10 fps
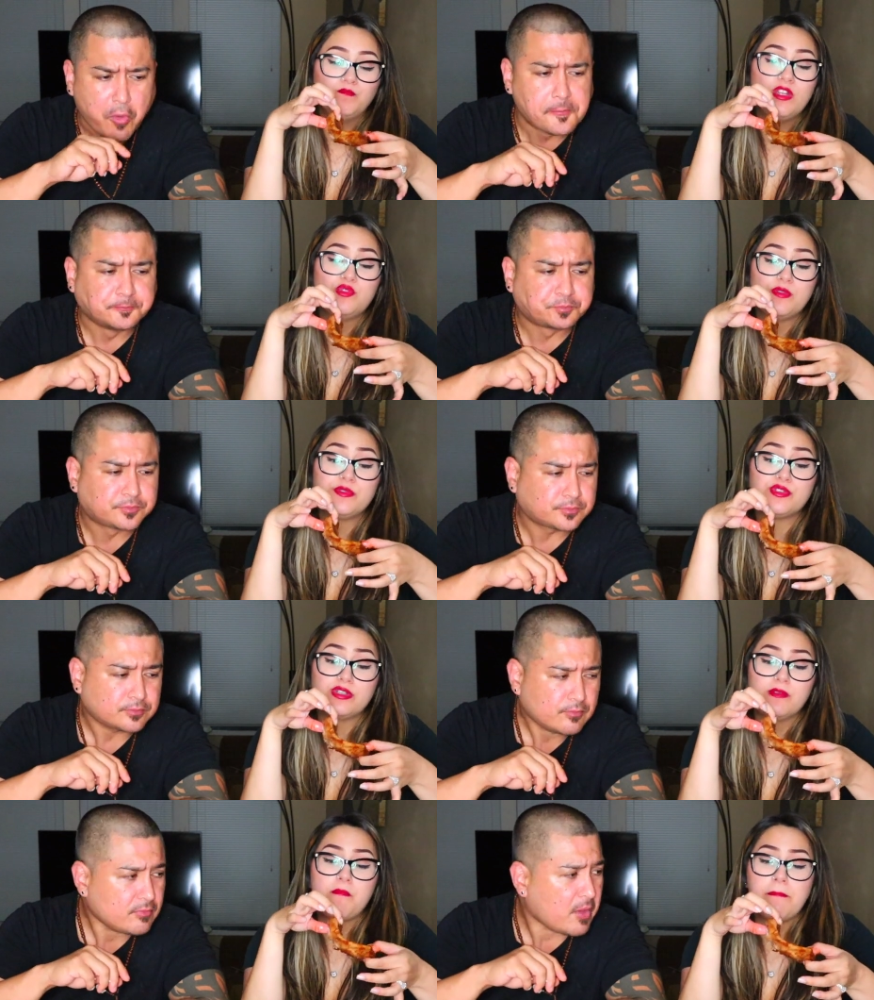Speaker 1: These ribs are
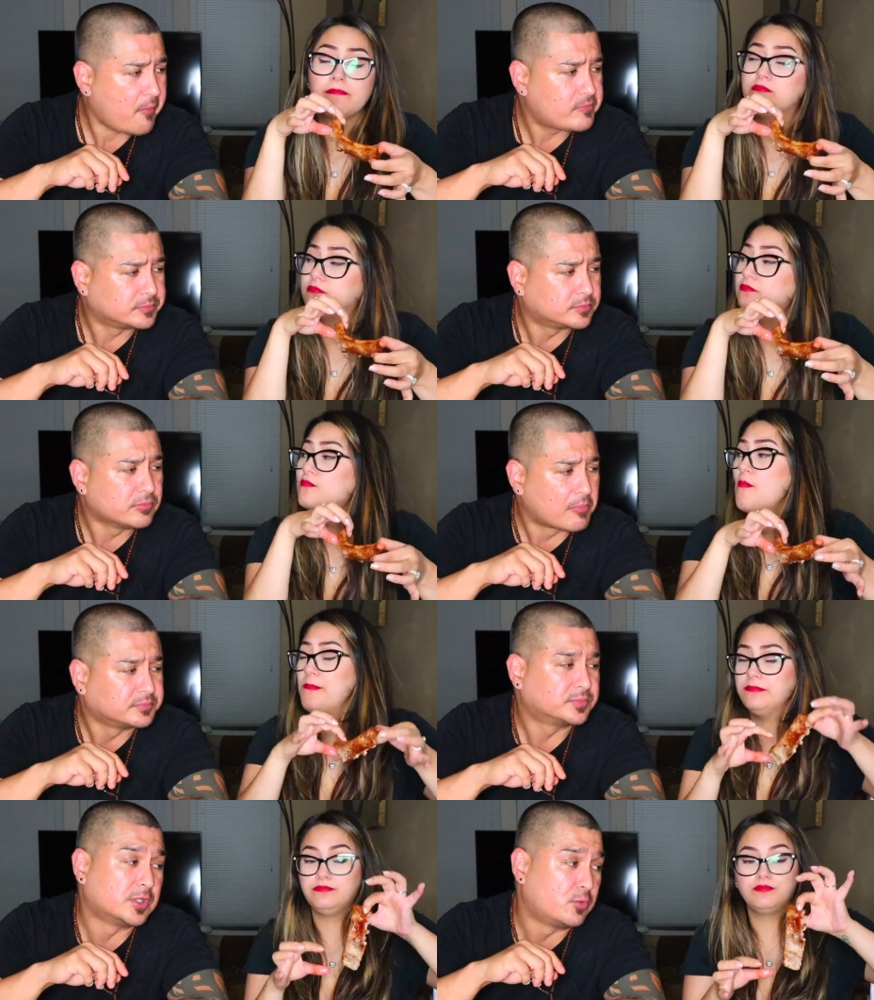good.
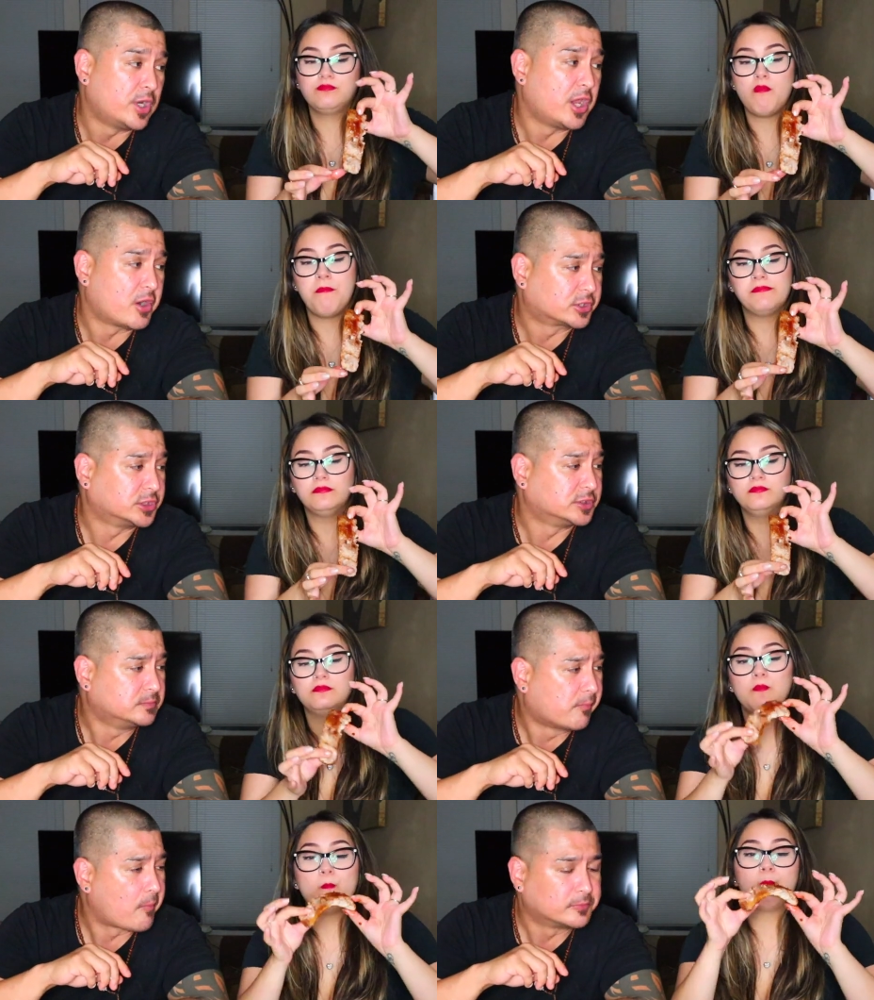
Speaker 2: They really are good.
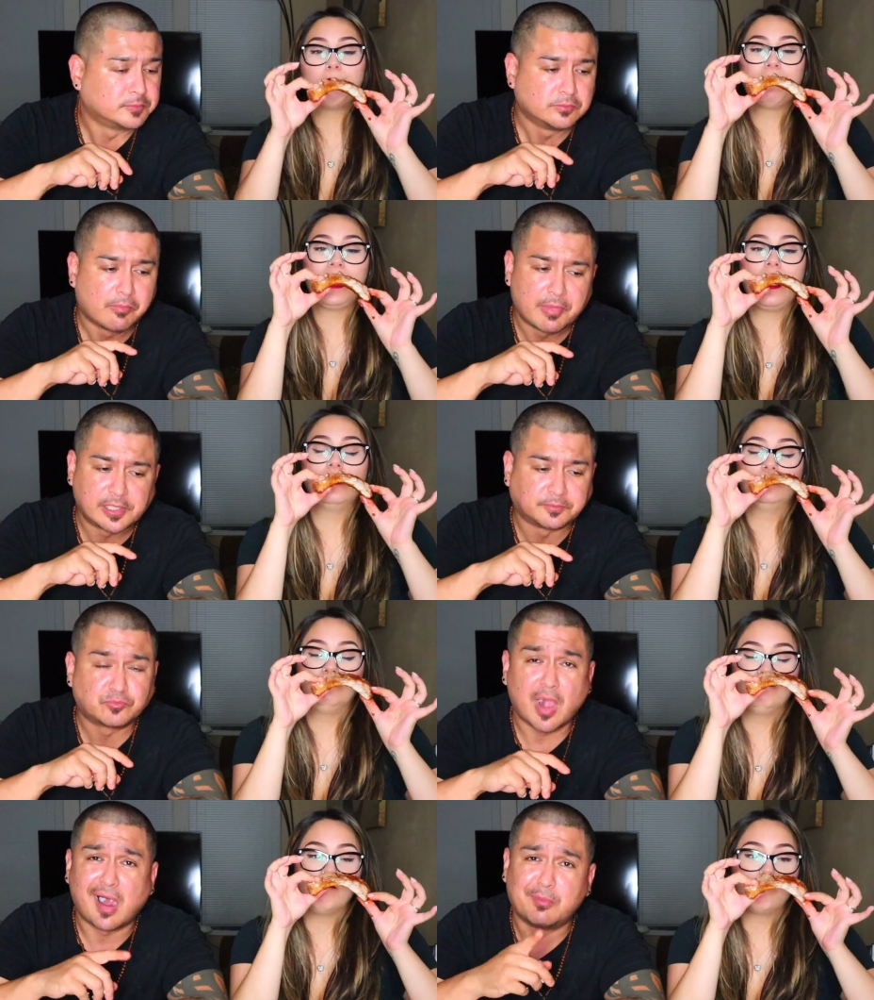Man,
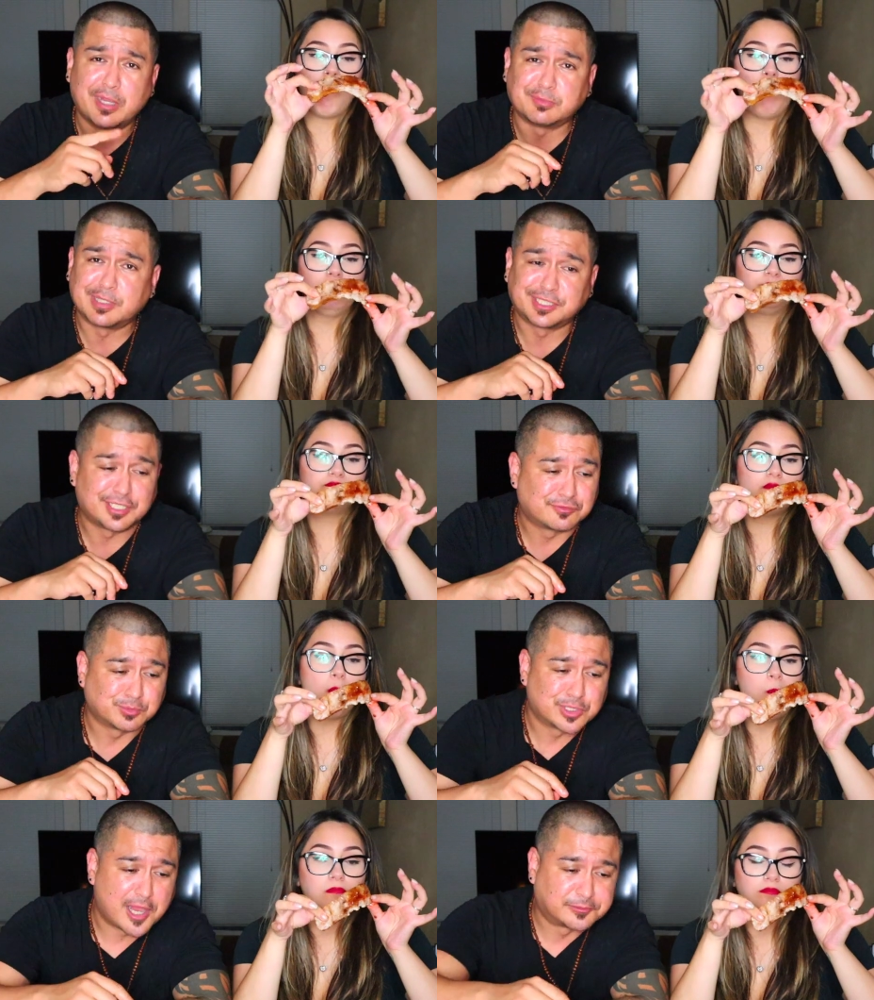I amaze myself
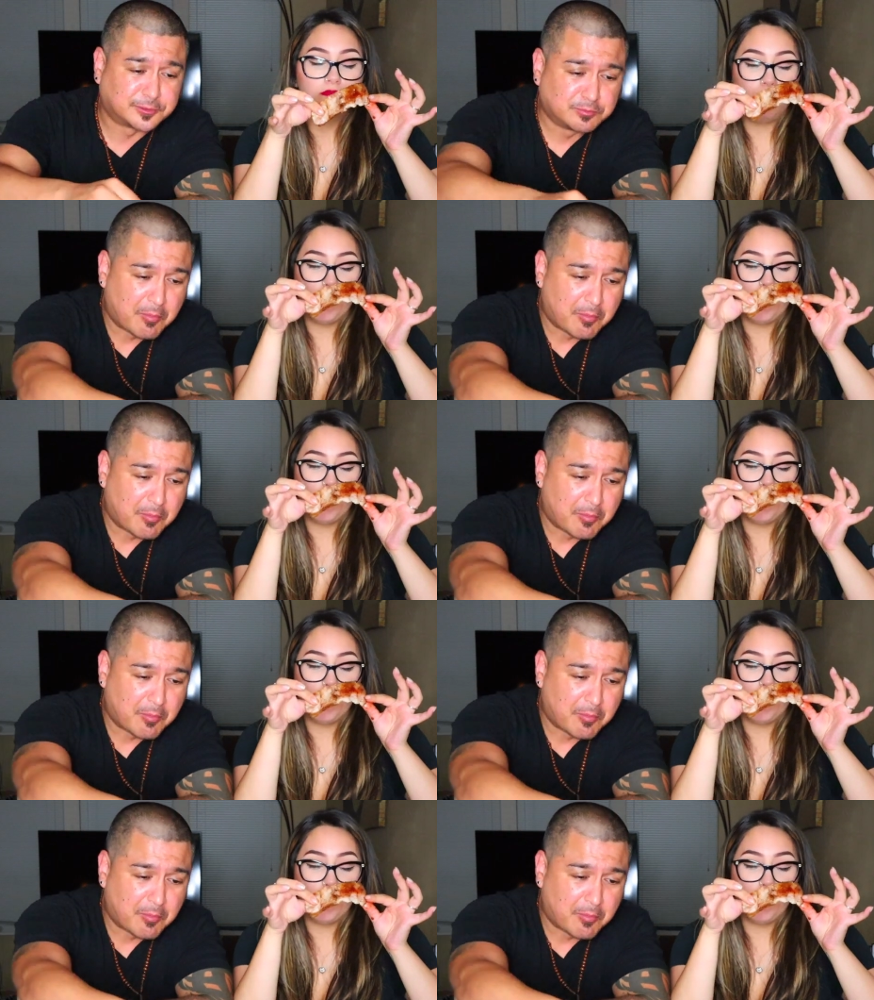sometimes.